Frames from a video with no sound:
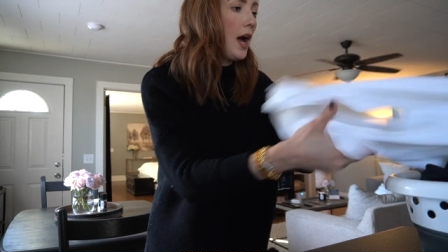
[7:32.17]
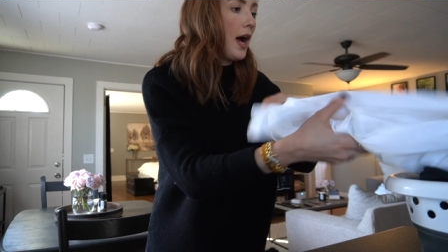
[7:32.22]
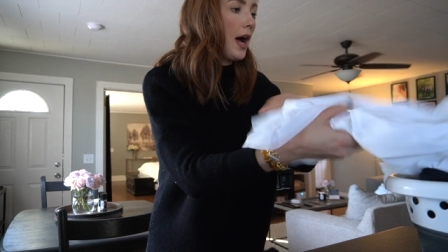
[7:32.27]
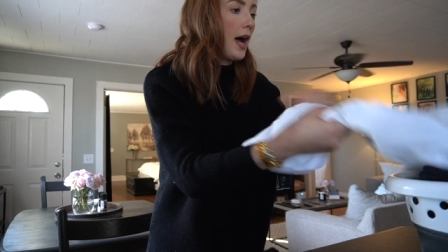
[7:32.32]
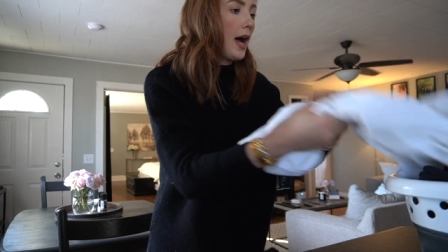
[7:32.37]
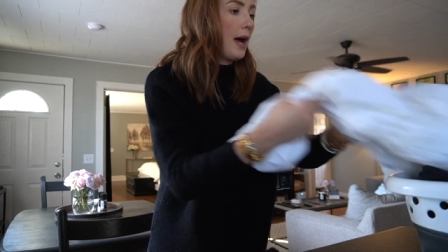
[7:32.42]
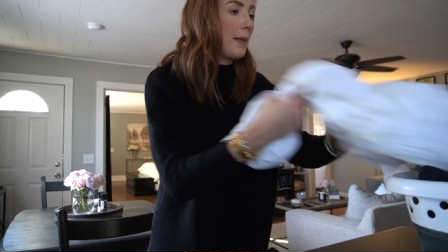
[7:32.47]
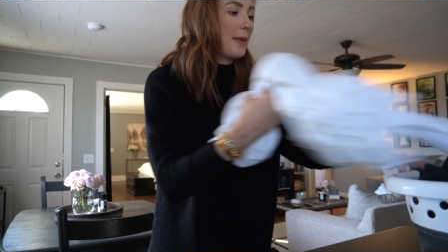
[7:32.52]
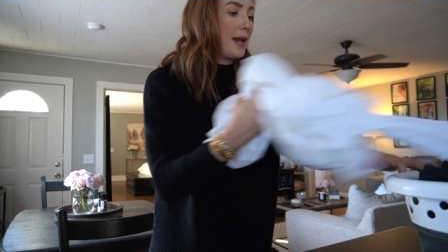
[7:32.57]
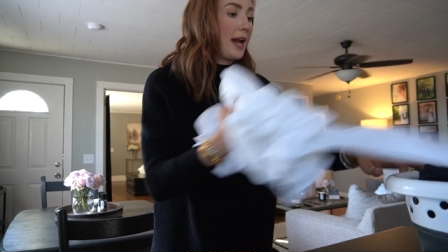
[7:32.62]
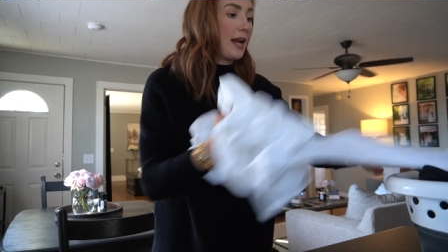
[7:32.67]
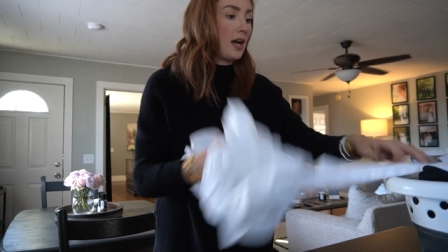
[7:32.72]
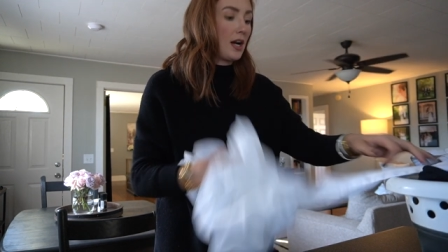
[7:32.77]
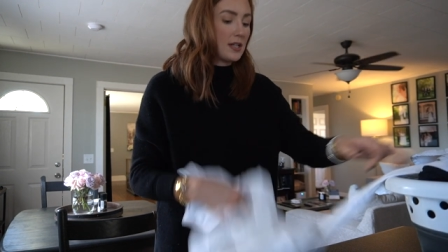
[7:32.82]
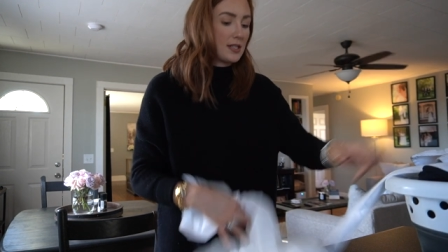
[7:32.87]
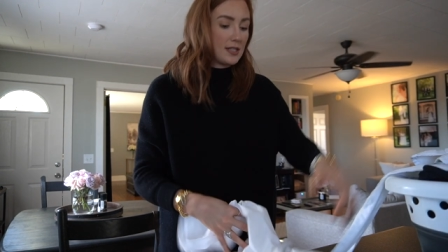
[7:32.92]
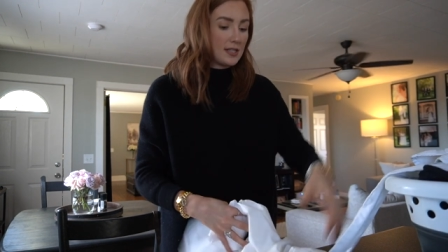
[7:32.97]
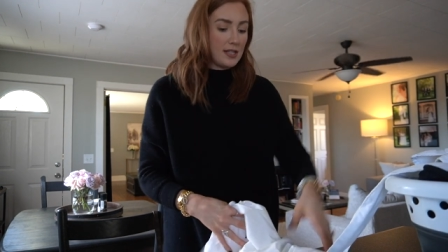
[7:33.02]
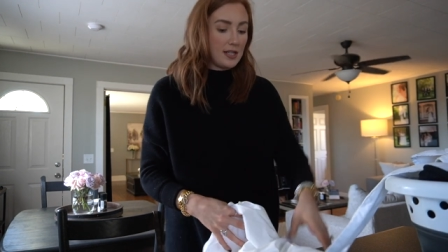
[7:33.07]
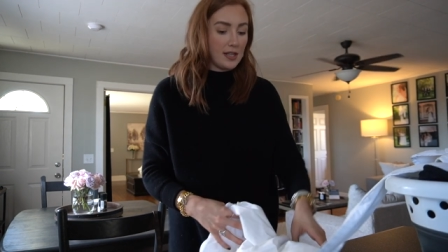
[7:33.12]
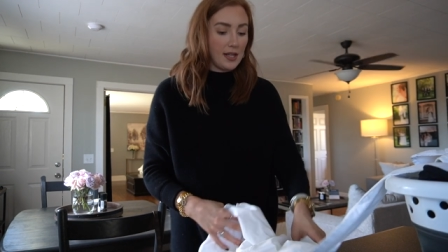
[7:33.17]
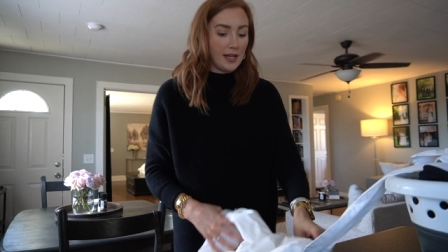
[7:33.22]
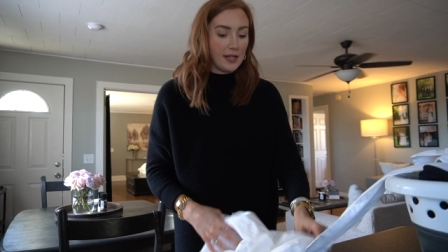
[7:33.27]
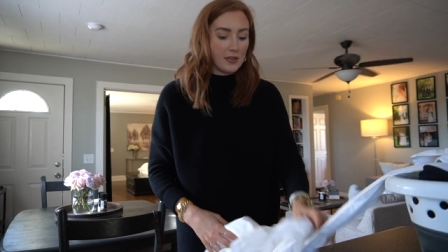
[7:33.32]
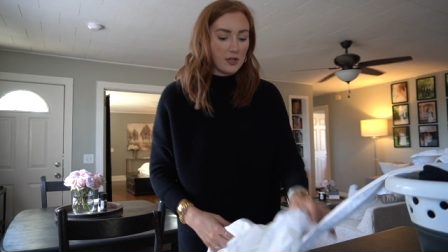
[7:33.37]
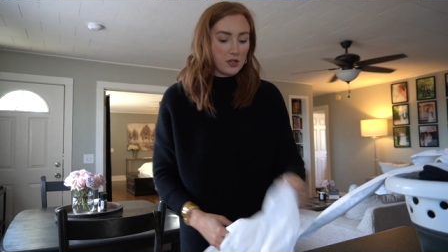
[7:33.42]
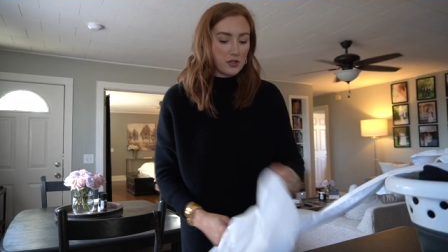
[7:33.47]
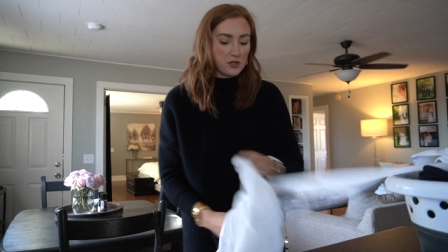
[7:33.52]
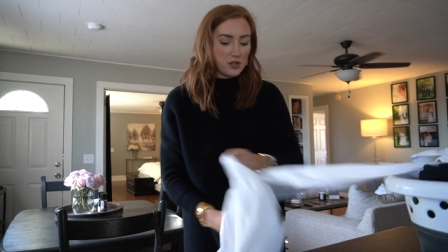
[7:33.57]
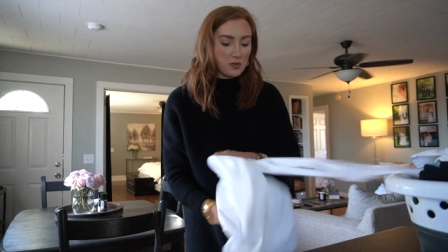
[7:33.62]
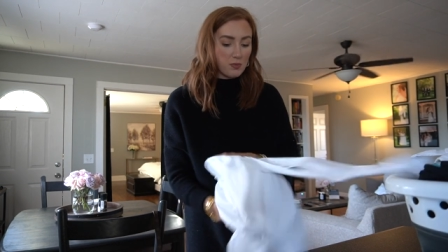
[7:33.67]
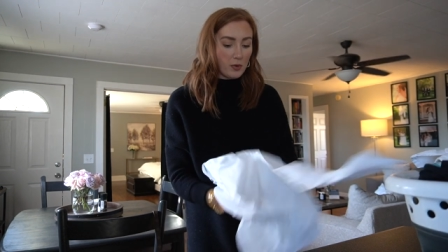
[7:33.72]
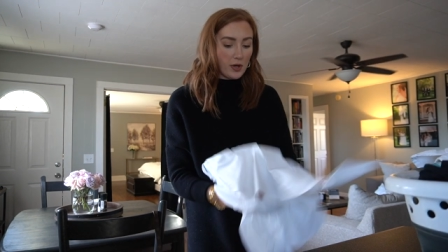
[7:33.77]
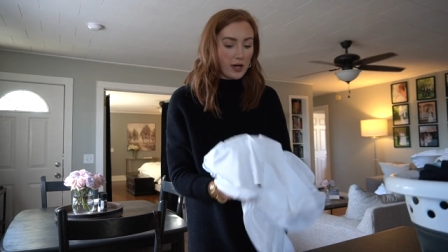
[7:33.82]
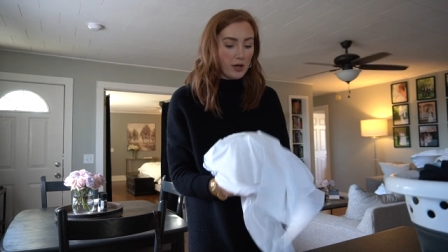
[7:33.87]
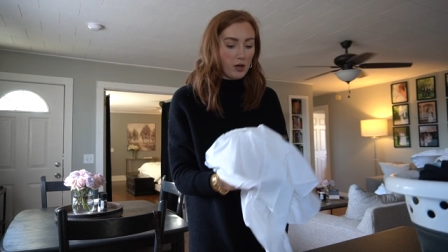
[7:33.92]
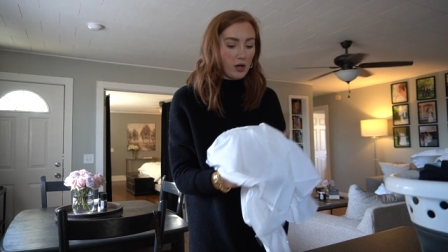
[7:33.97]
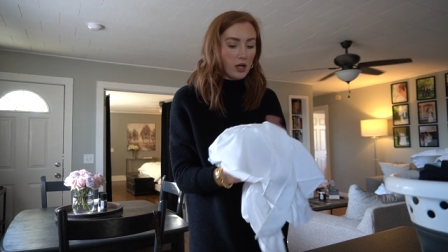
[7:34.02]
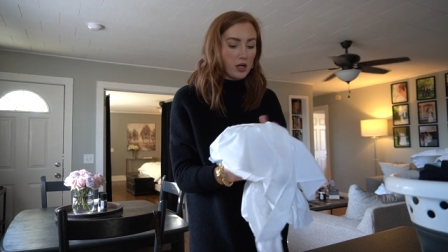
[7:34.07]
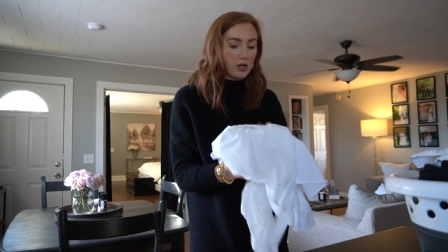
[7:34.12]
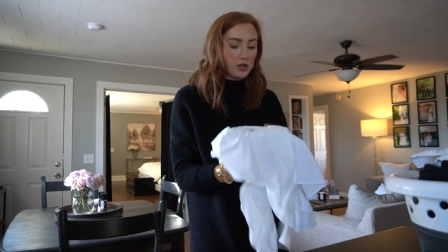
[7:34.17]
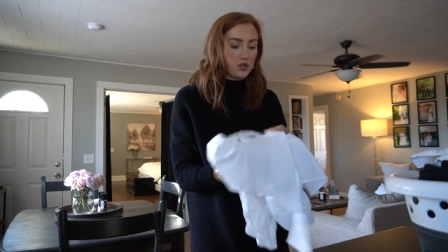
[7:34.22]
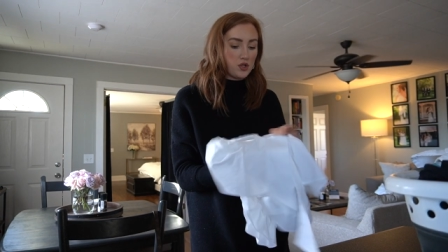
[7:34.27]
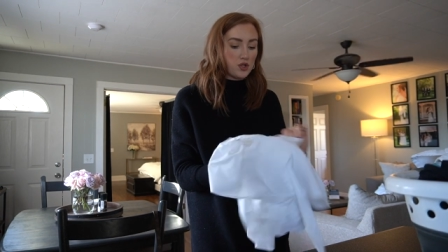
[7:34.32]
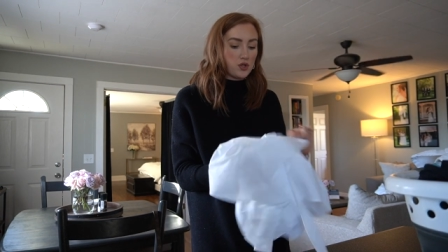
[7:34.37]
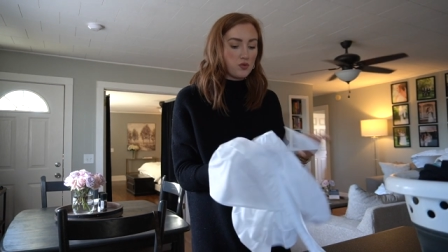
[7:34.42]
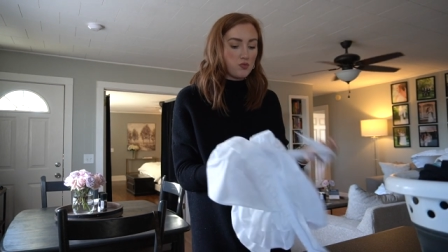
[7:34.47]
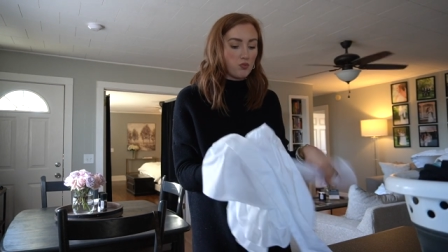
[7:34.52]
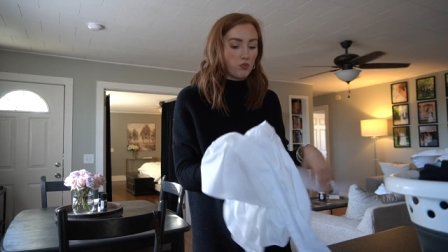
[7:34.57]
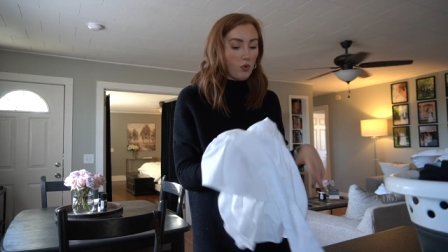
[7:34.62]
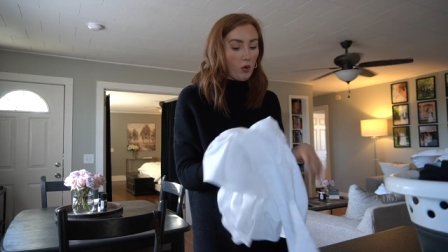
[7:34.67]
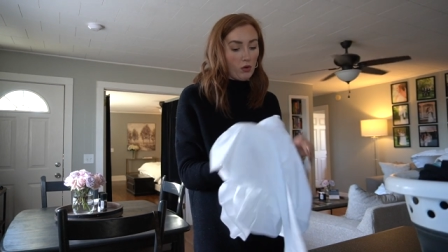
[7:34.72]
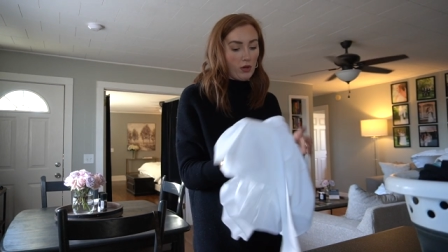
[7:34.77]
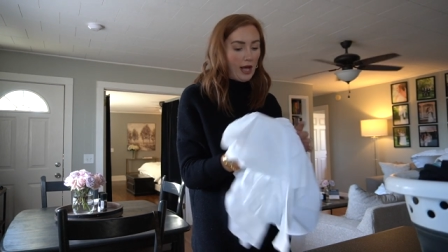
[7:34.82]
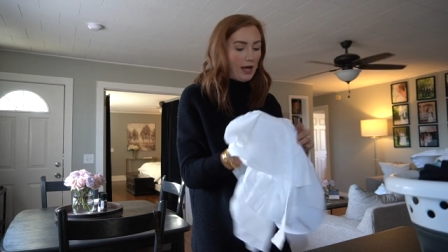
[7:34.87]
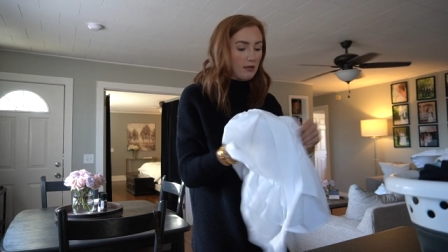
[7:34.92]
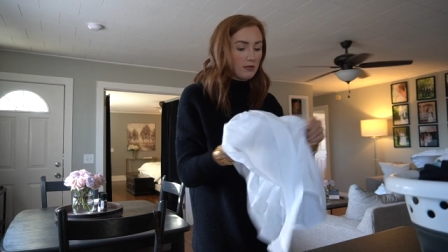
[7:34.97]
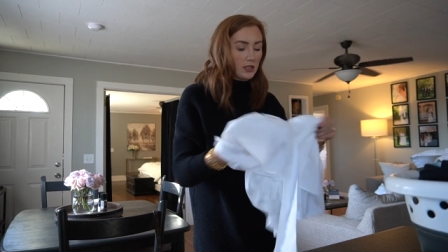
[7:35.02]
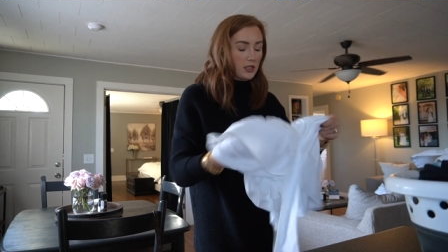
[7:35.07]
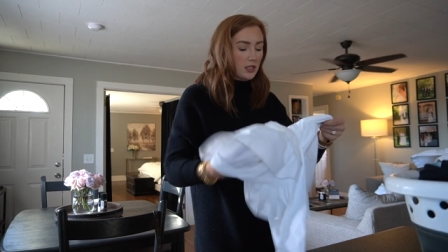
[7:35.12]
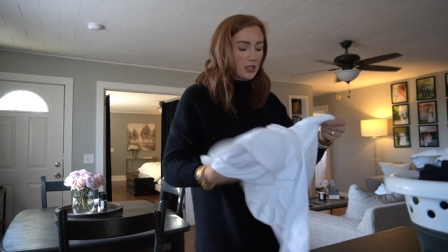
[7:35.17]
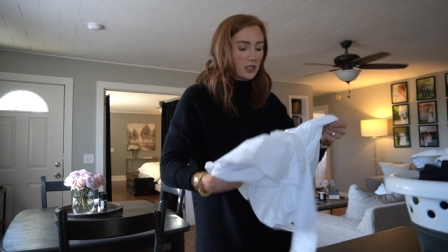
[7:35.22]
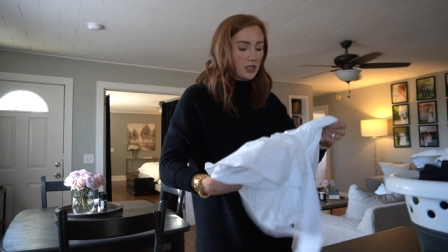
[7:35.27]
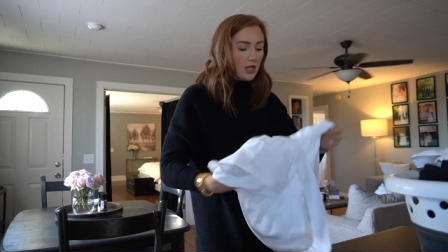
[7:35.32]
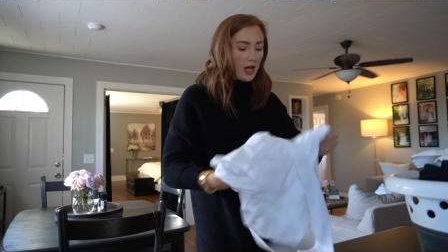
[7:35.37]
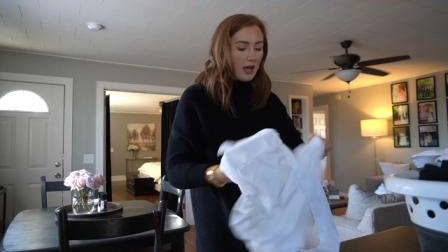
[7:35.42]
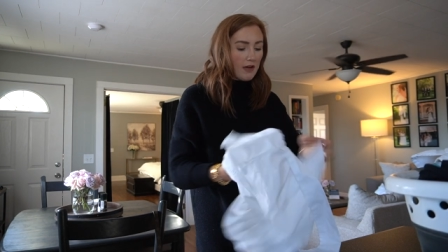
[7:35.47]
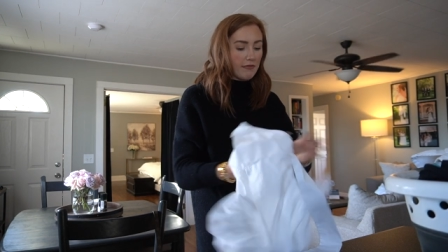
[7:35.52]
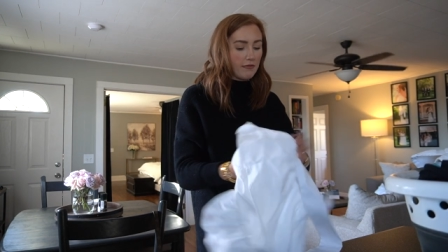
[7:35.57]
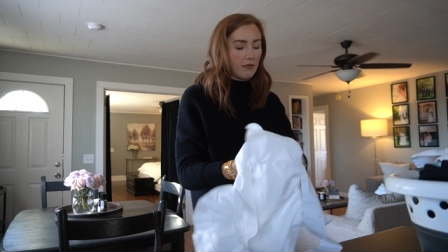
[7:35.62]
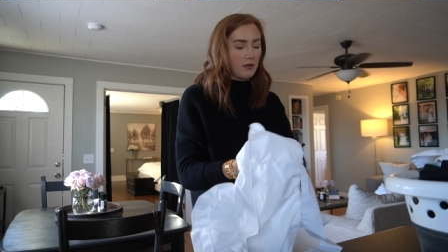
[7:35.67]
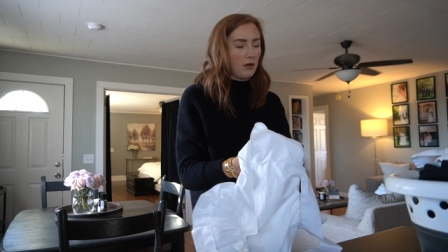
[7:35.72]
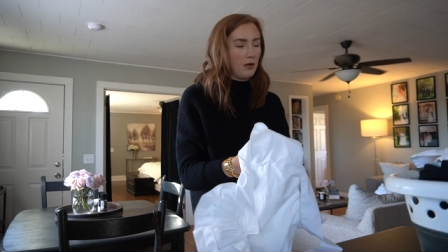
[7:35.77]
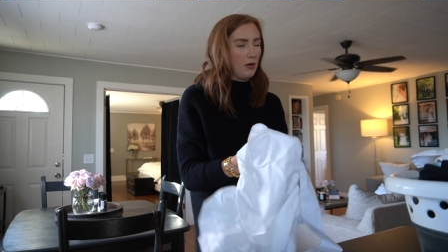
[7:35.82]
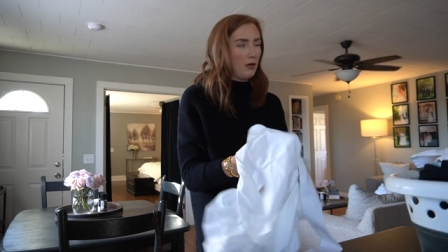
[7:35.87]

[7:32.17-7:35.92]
Um, and I got to see like their spring rollouts and stuff.